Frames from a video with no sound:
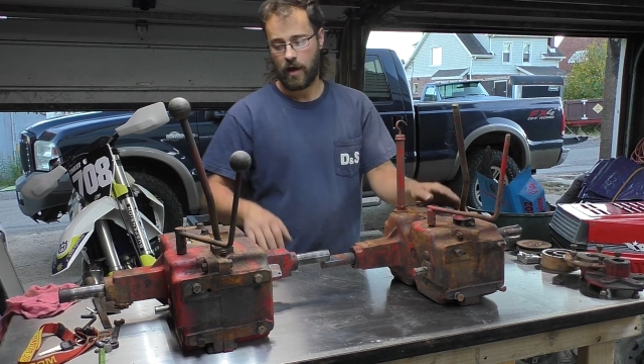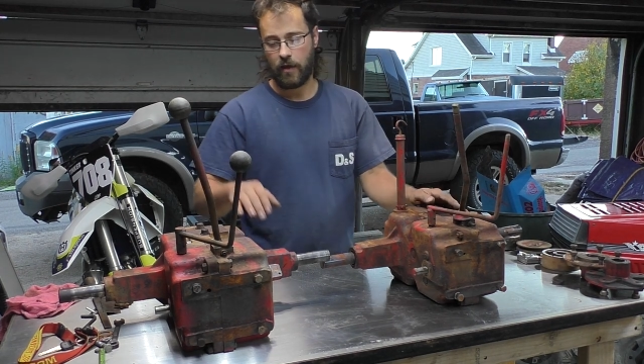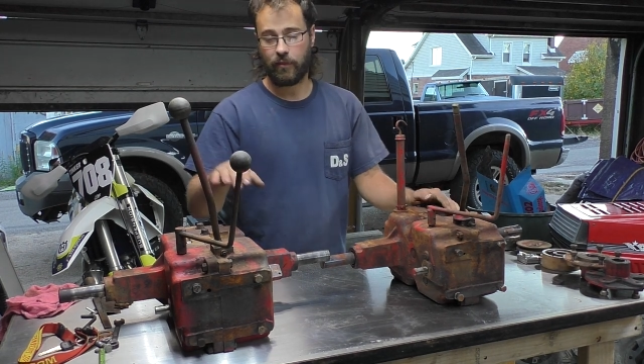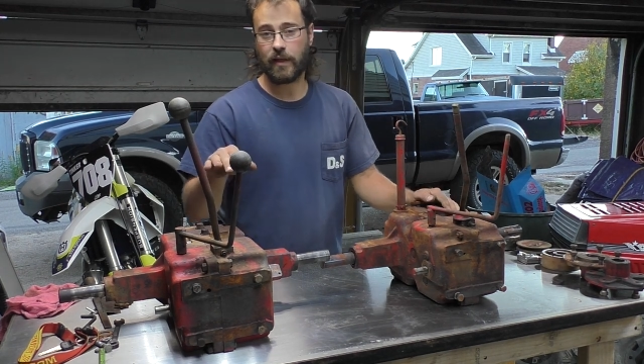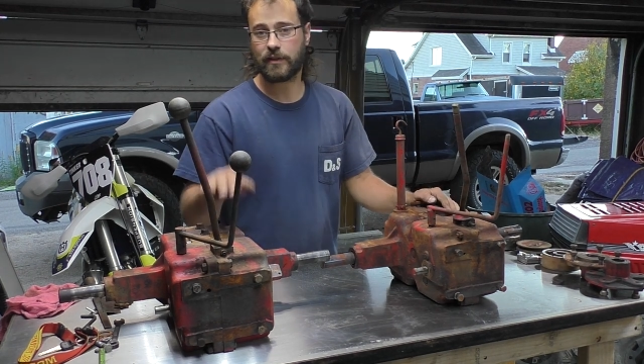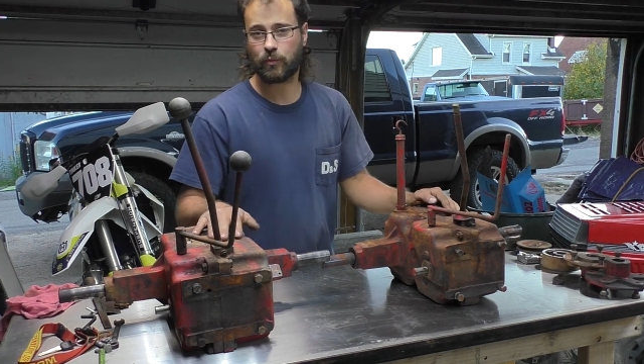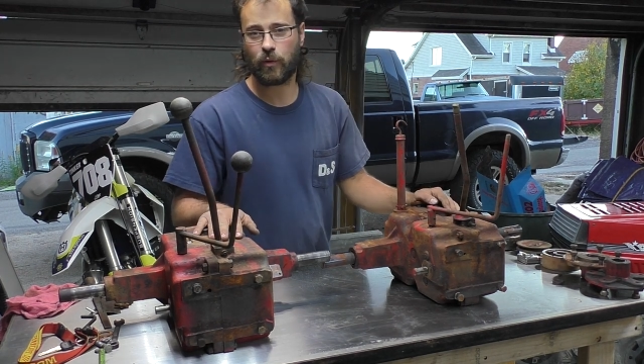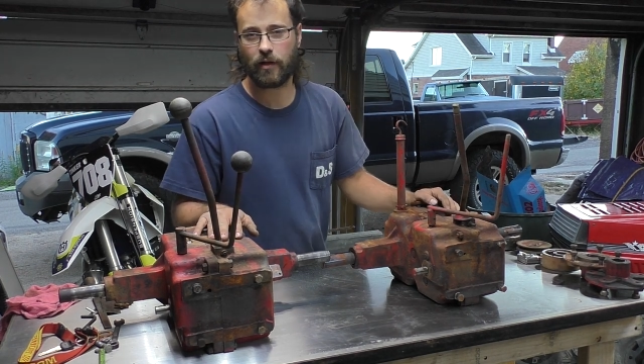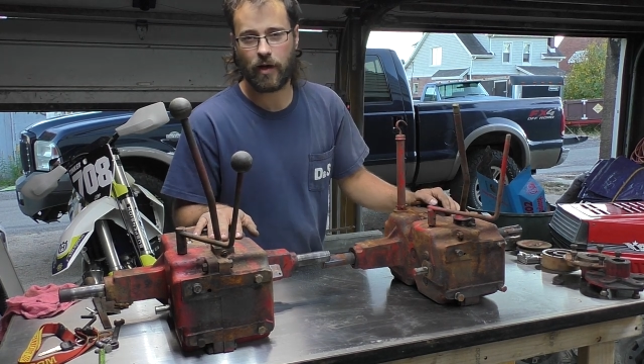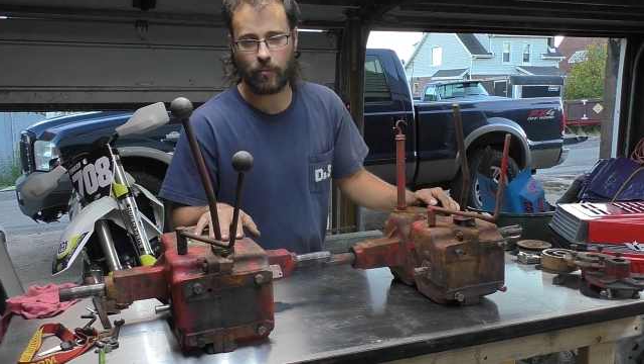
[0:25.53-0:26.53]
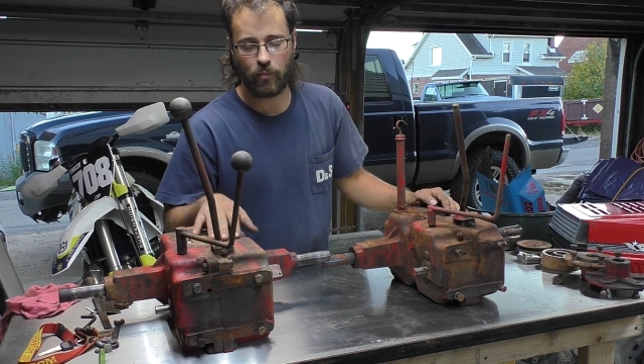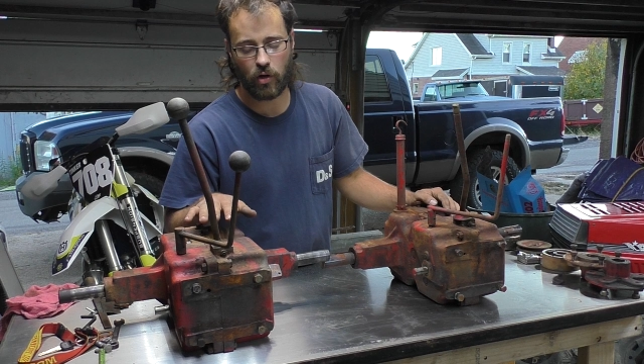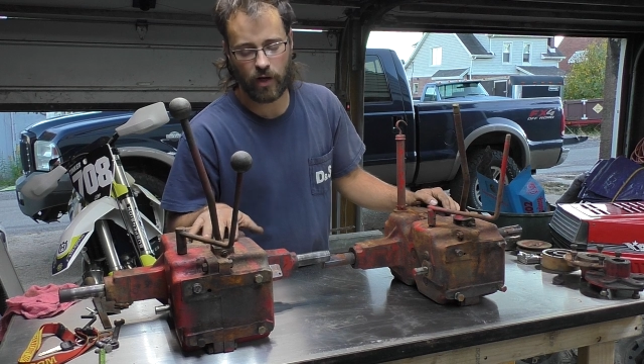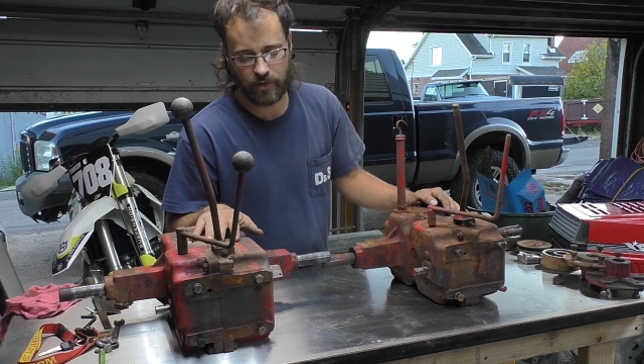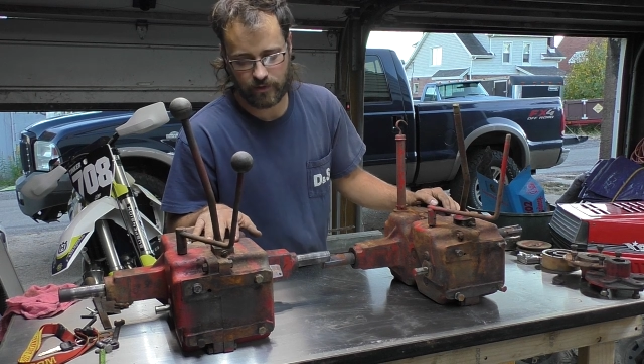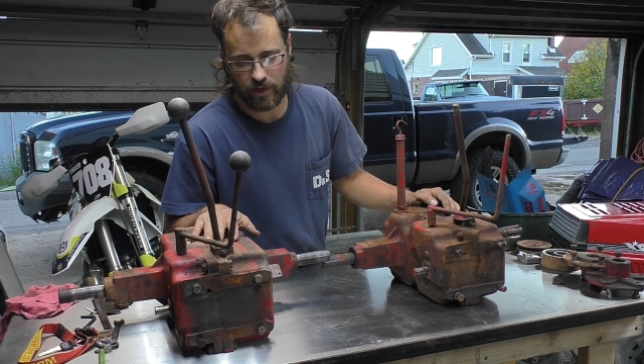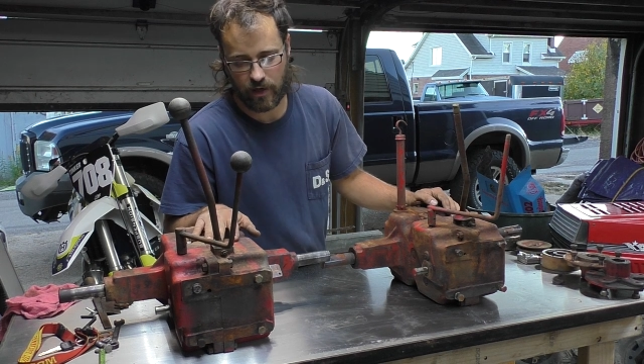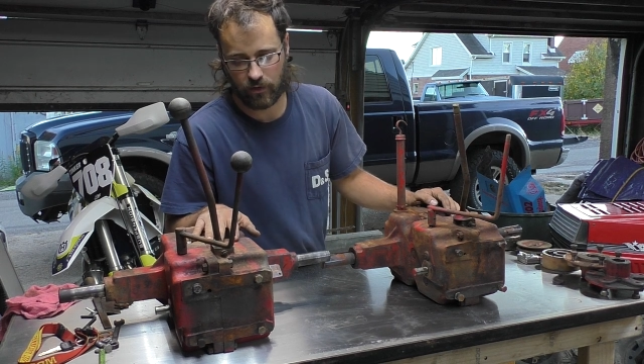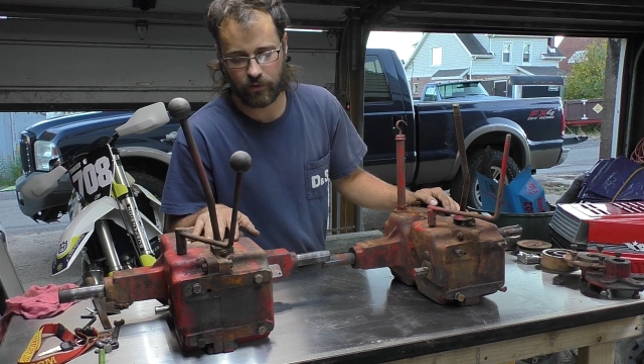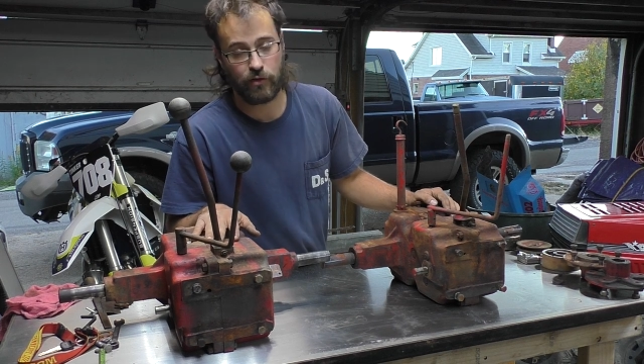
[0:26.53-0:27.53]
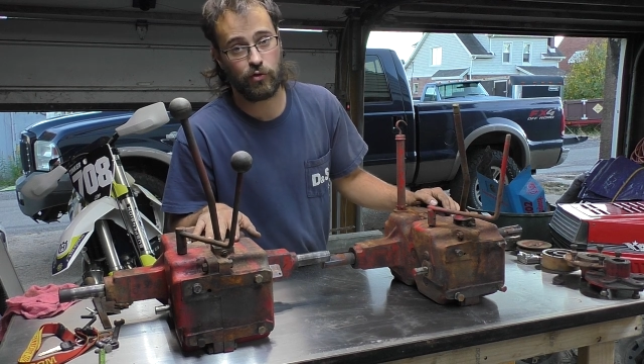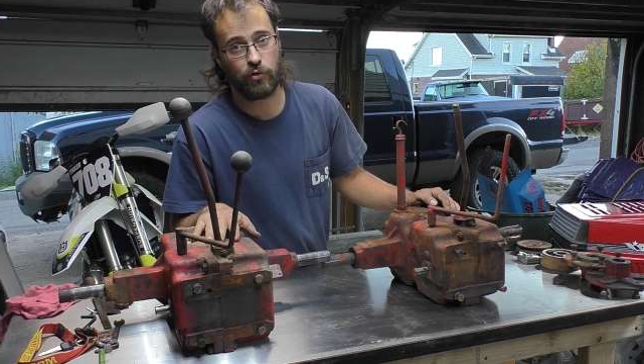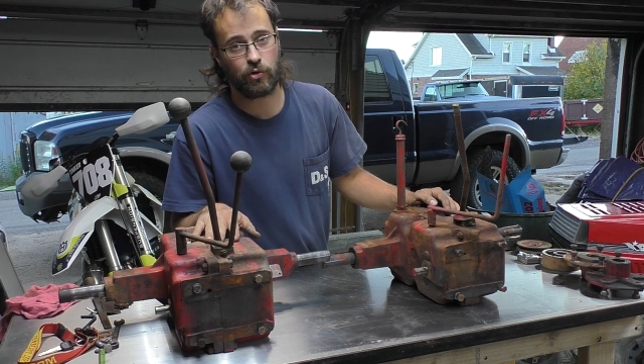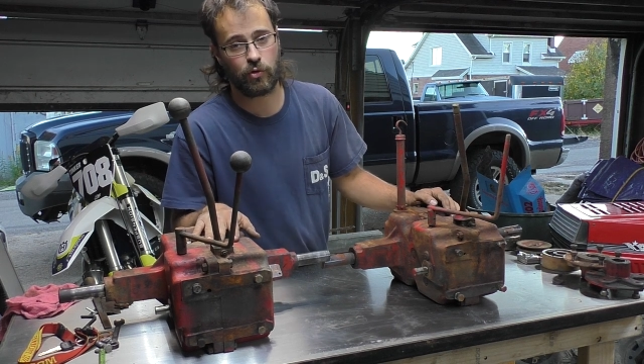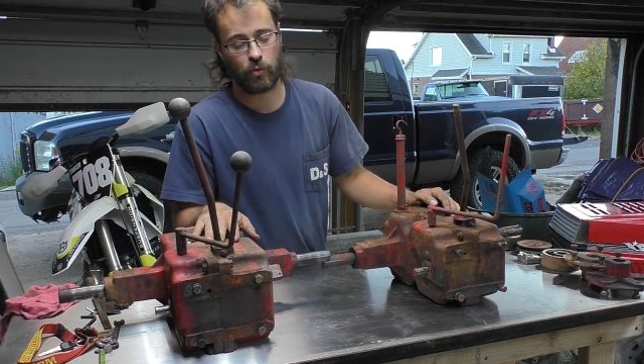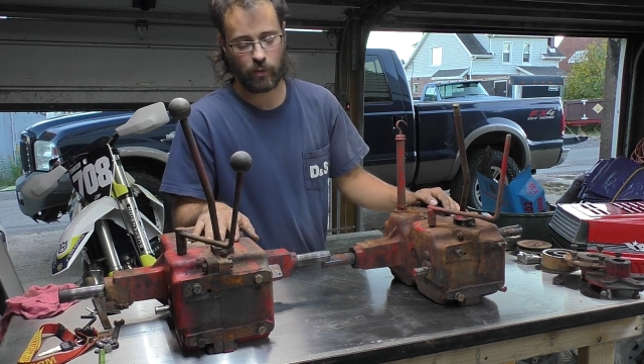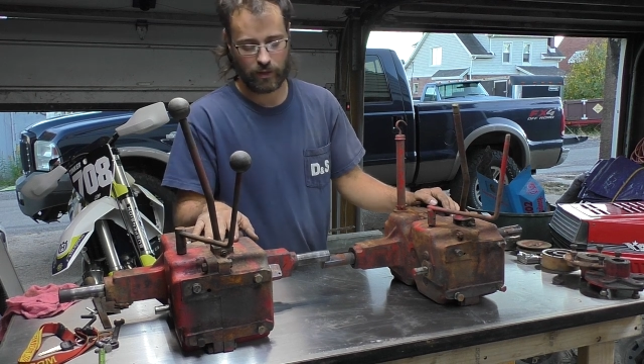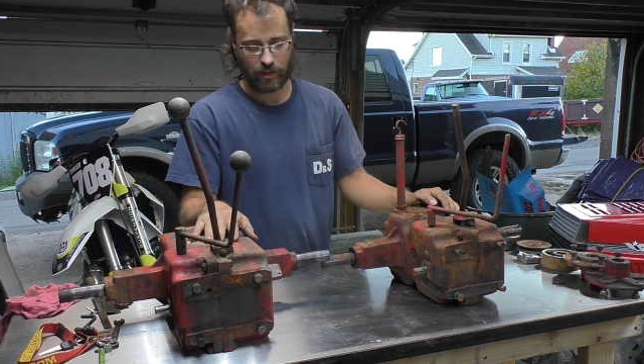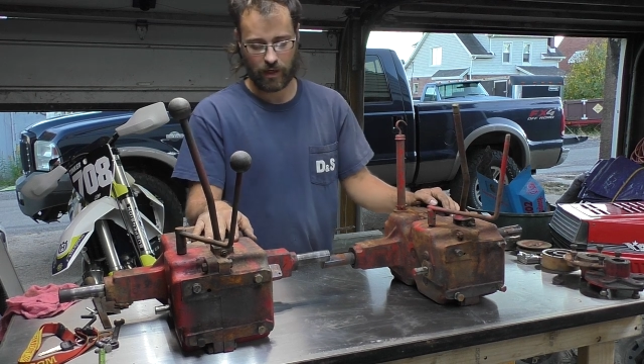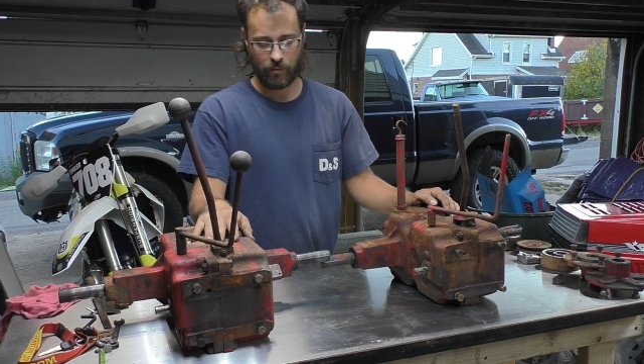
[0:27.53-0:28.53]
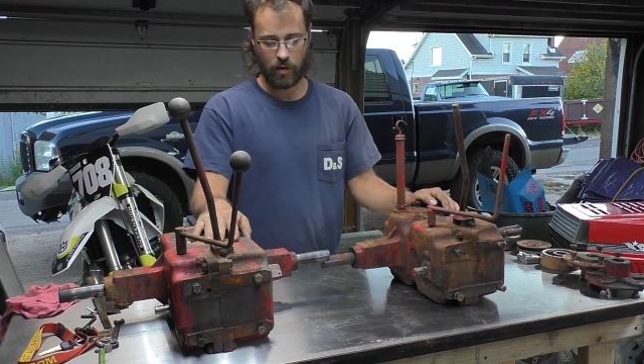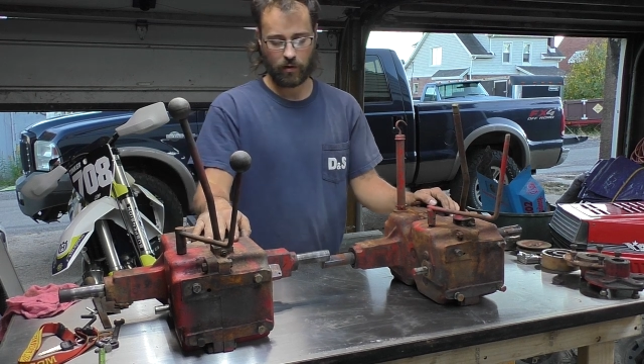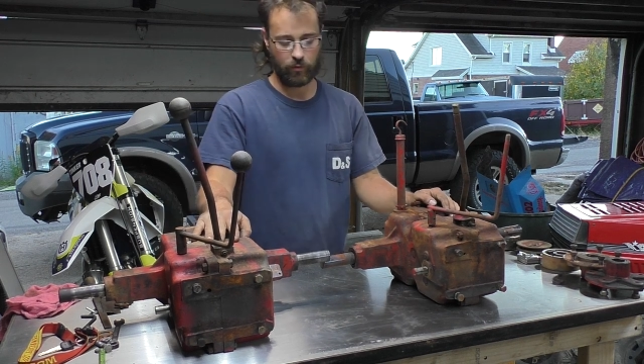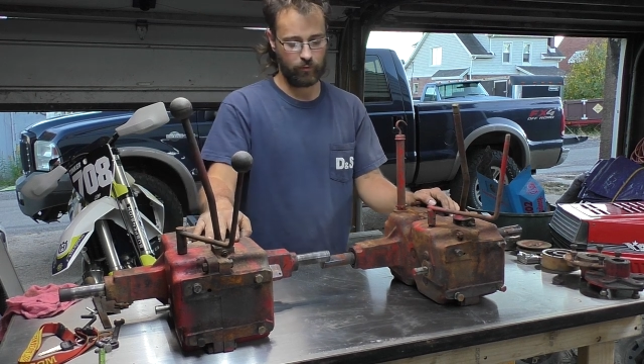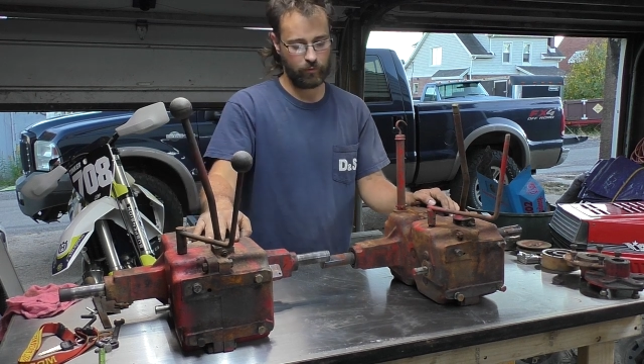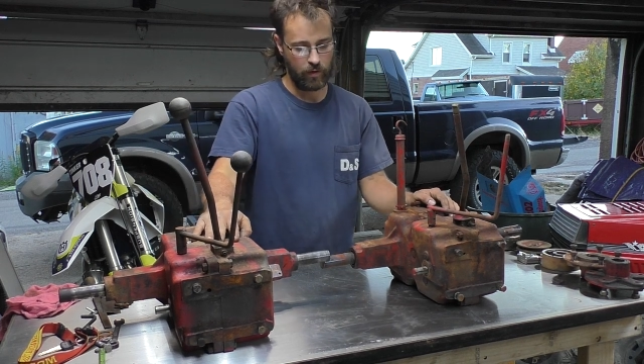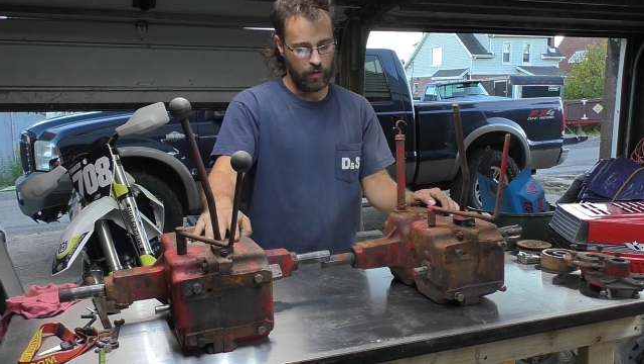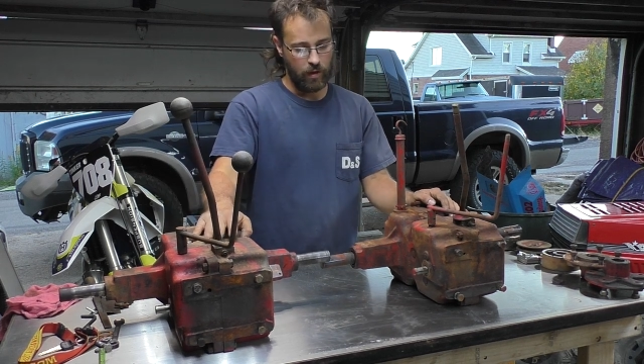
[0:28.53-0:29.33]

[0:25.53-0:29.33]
And this one I'm not entirely too sure what it came out of.